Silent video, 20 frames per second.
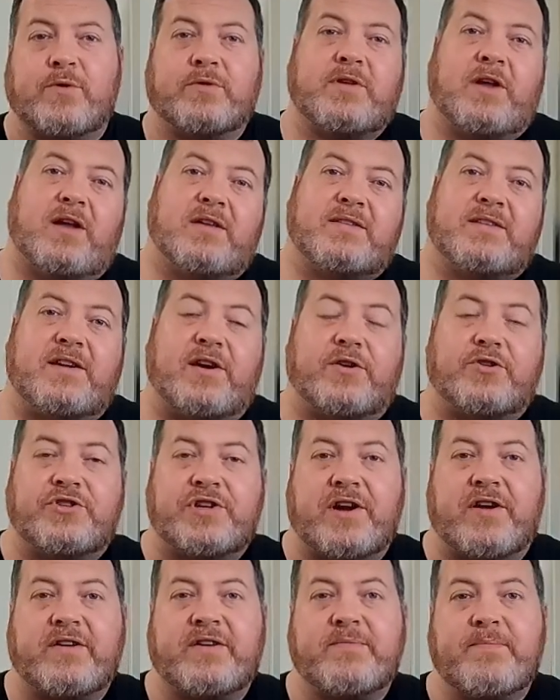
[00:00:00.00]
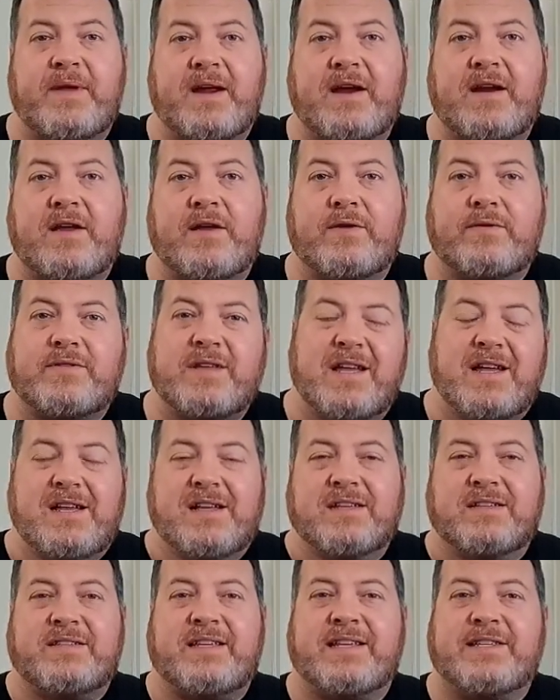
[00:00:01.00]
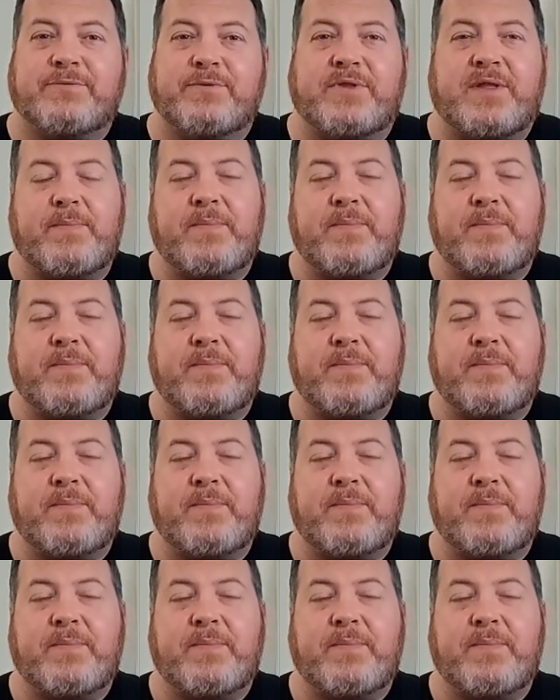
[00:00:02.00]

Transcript: is we'll toss in our cherry tomatoes, season